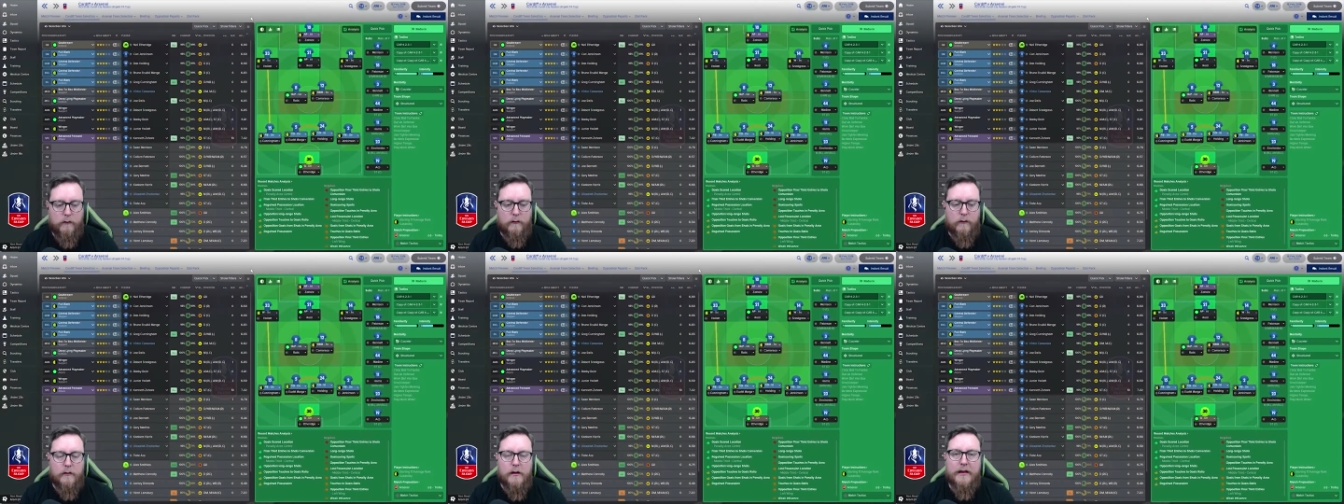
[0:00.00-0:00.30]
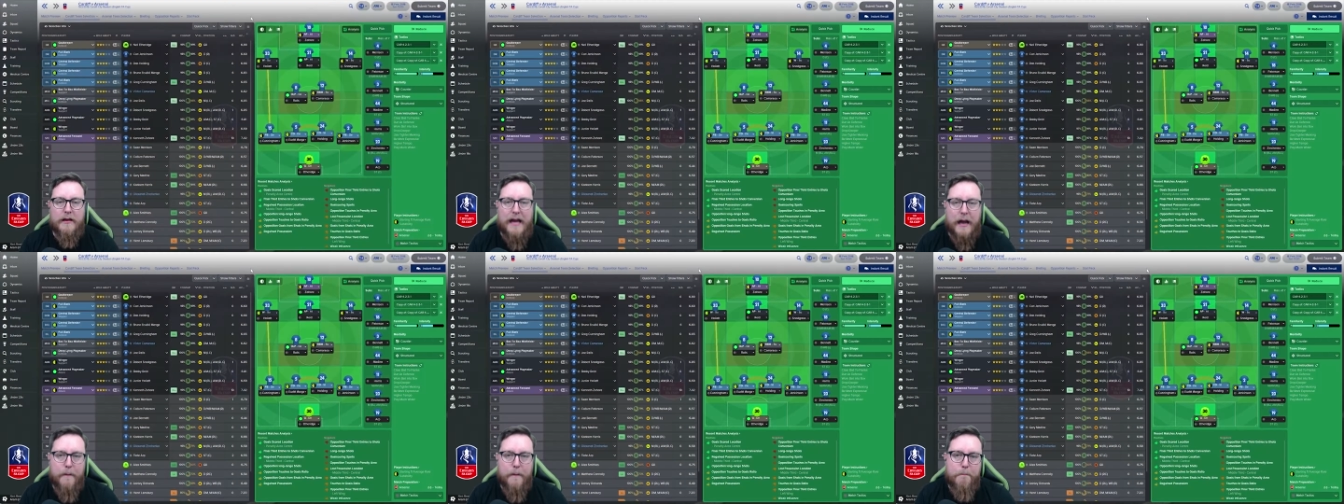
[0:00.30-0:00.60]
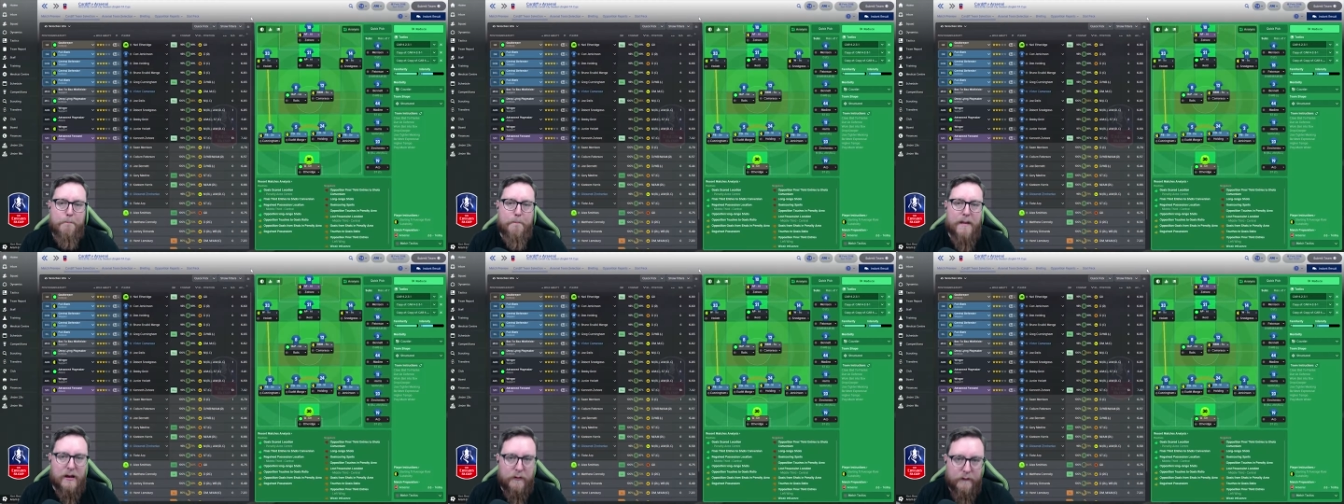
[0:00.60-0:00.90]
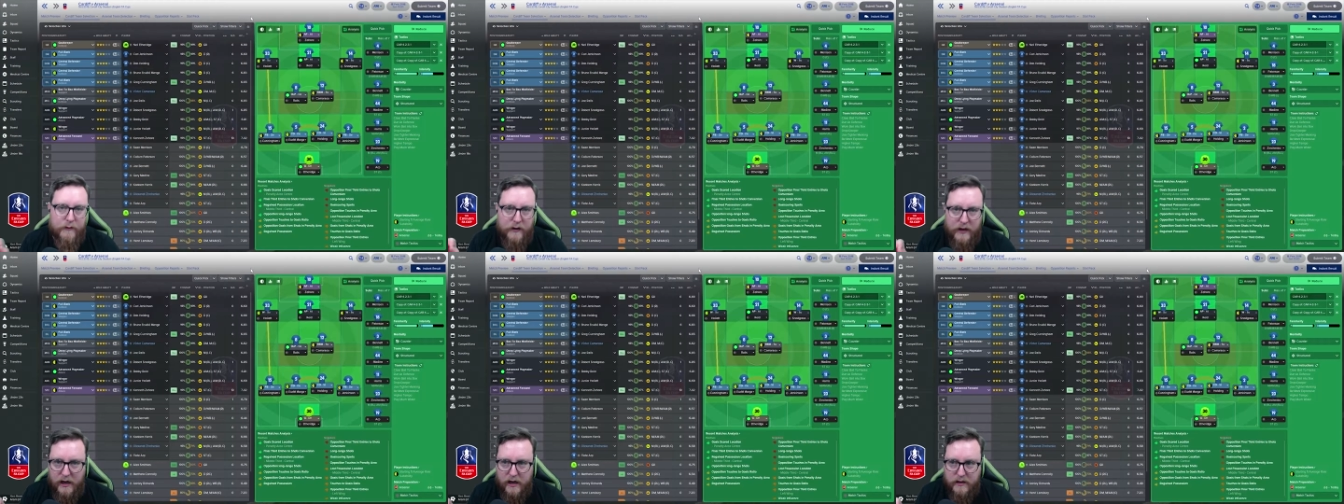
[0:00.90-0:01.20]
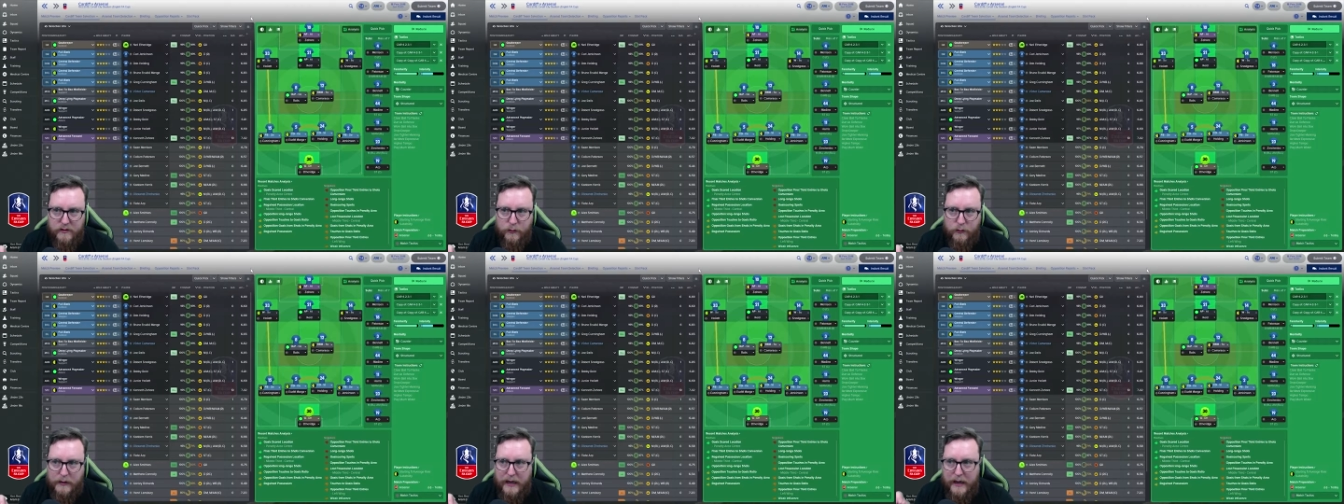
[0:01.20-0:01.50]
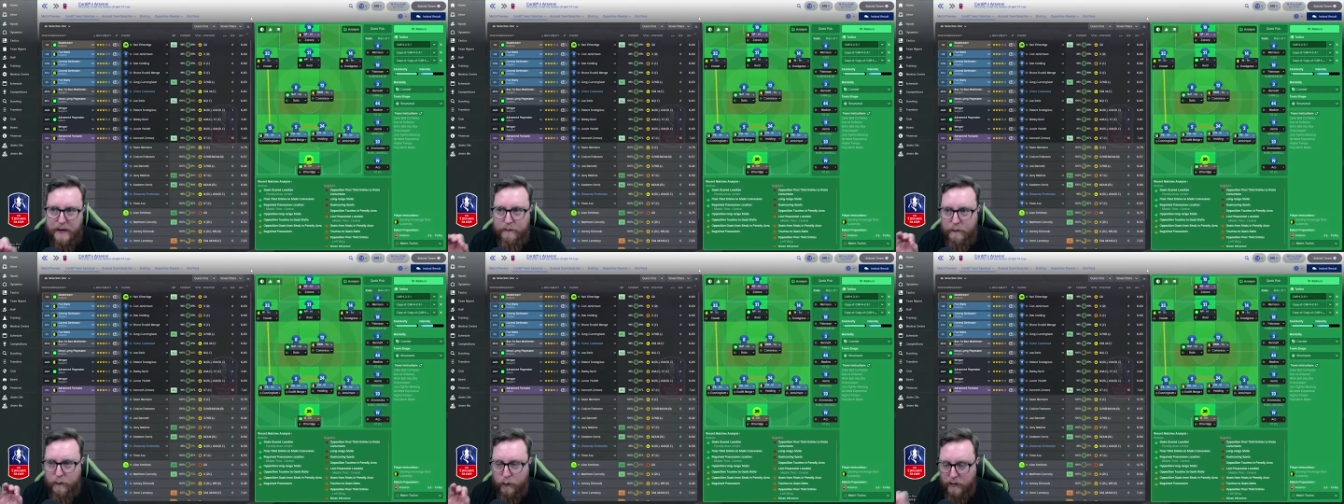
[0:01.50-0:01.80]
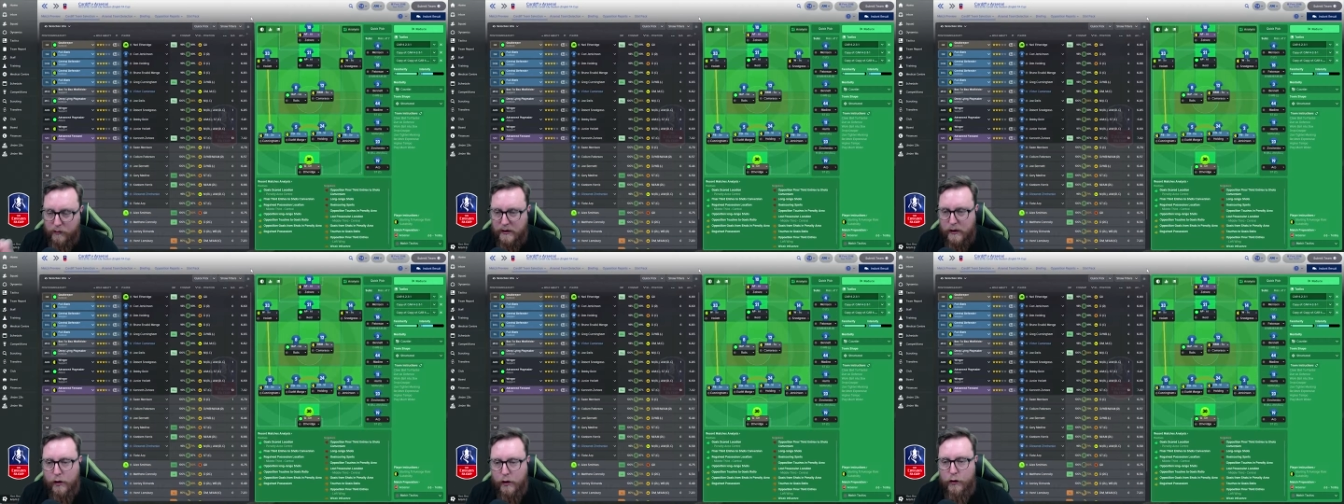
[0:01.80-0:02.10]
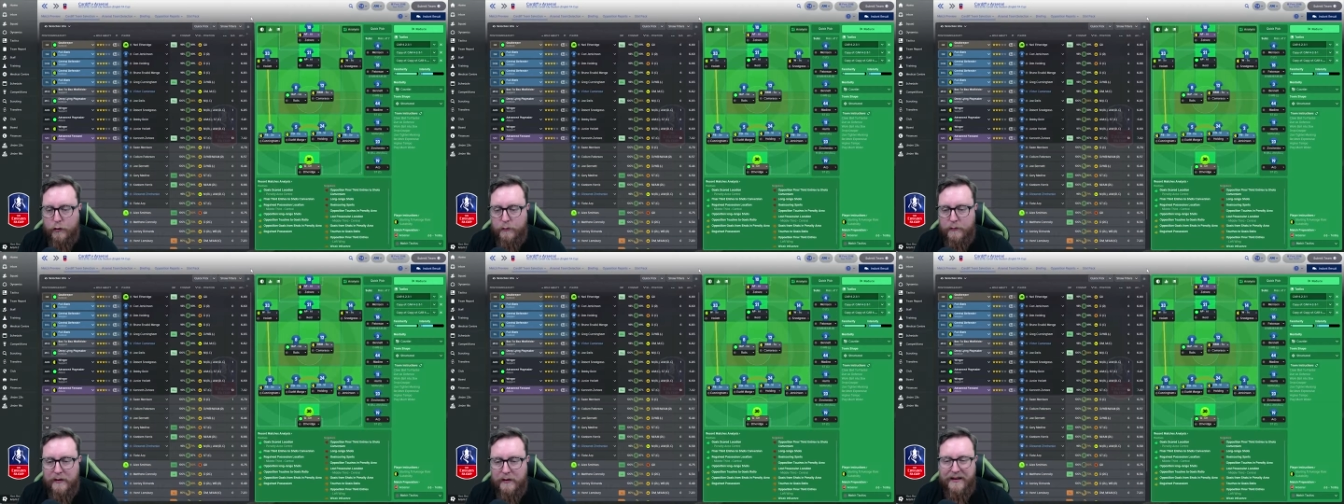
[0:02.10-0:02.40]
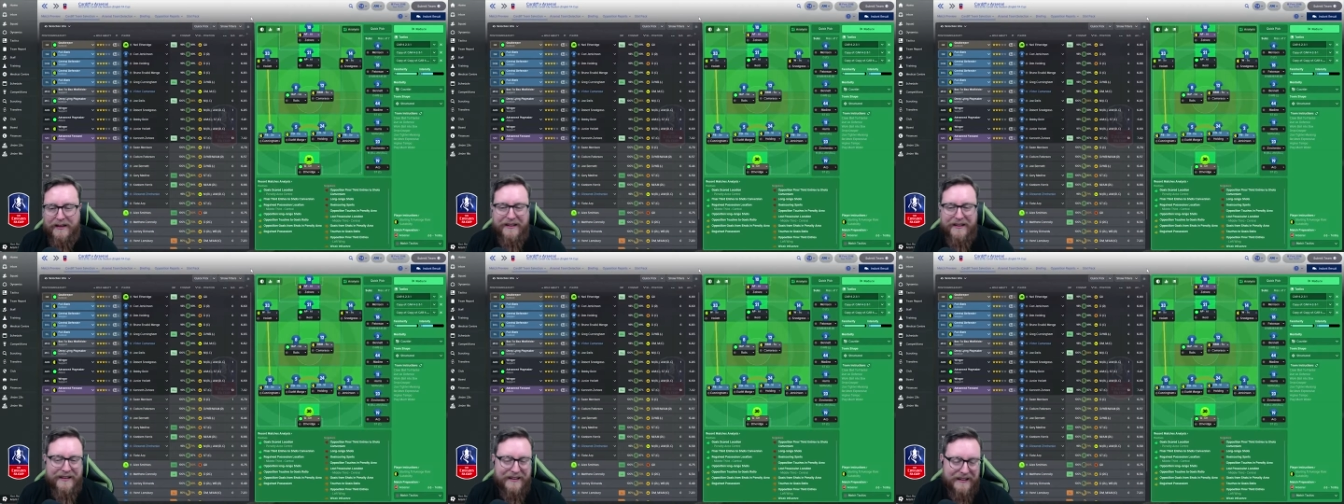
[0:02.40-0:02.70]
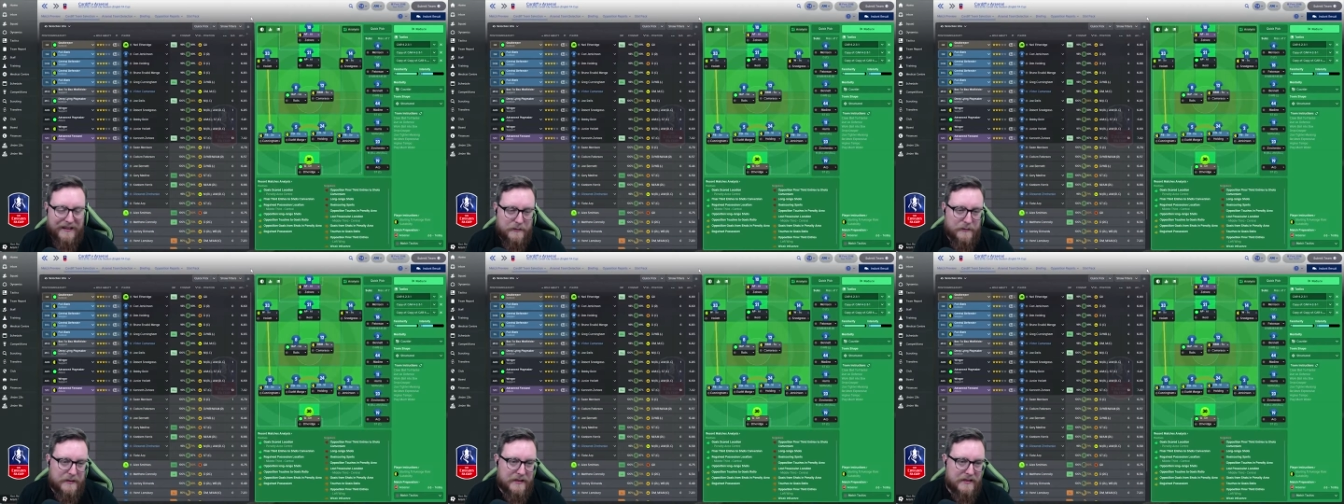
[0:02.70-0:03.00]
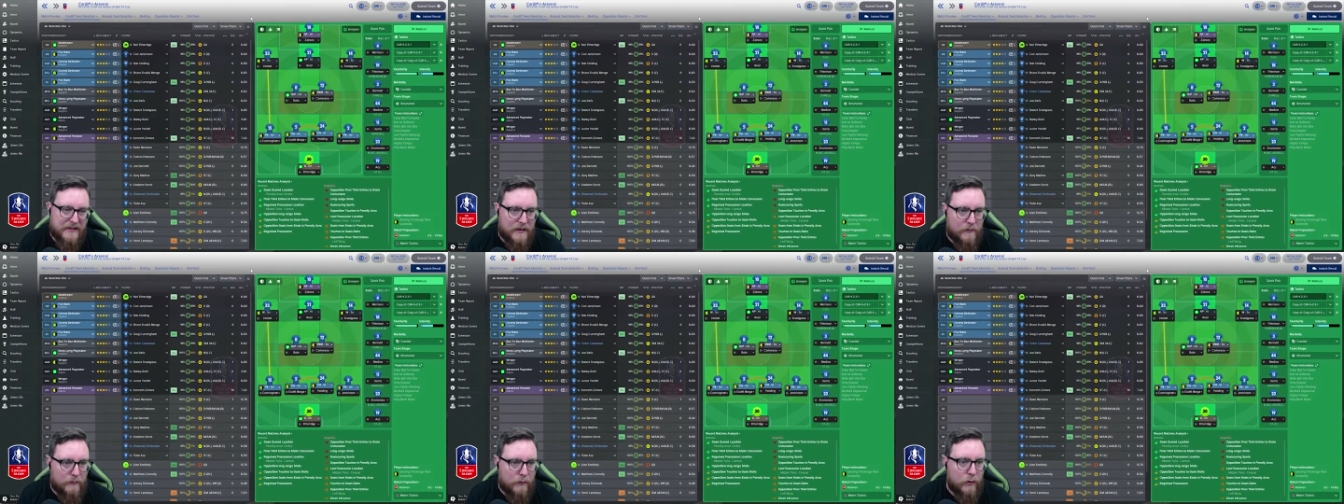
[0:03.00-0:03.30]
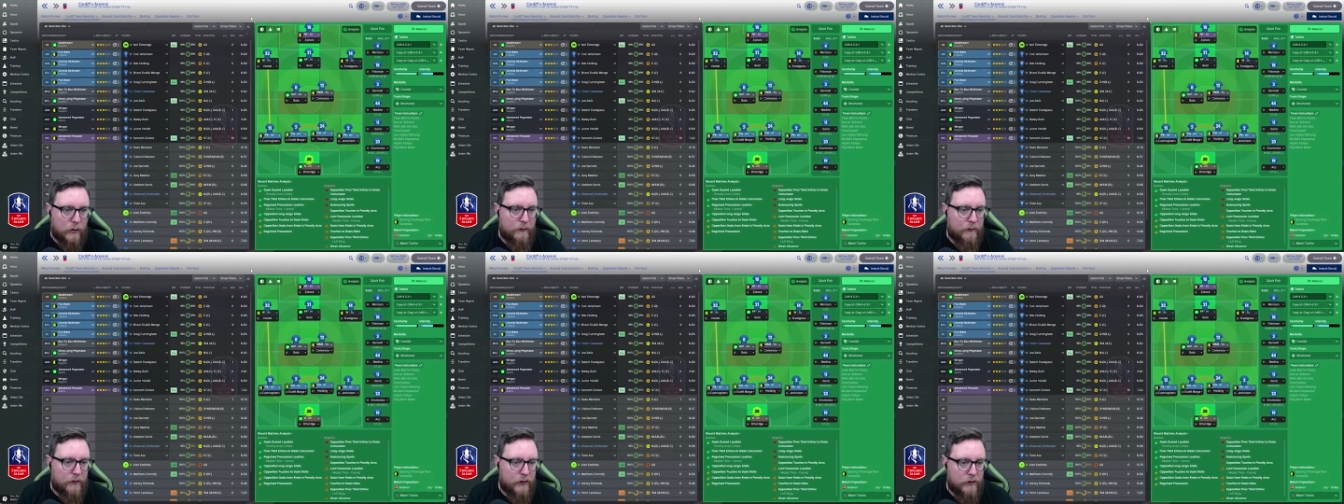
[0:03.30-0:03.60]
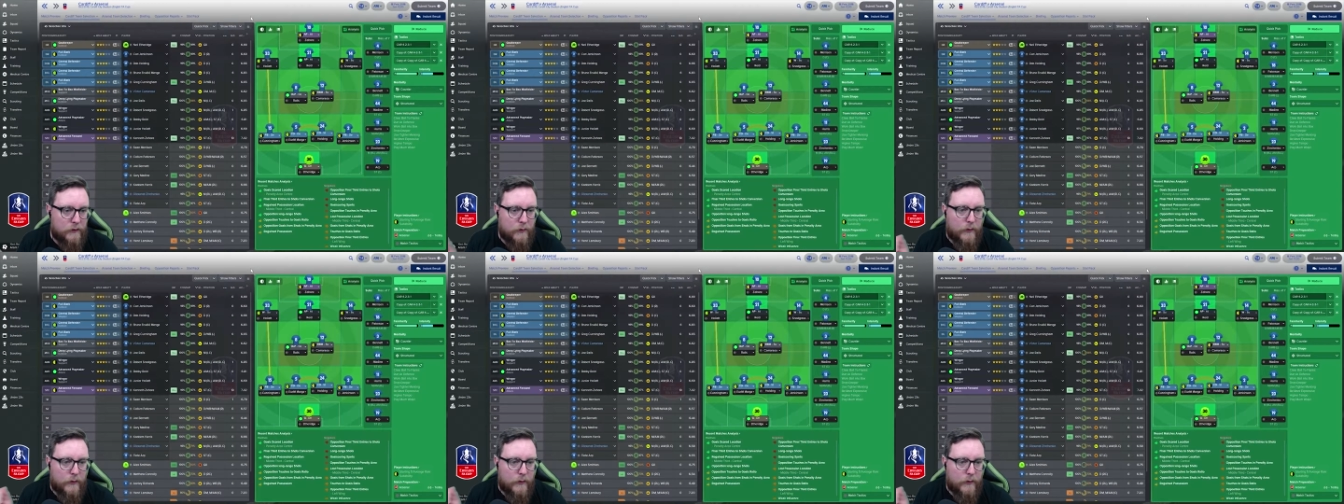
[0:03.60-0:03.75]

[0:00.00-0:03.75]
Okay, back for the Arsenal game. We're at home. Gives me some confidence.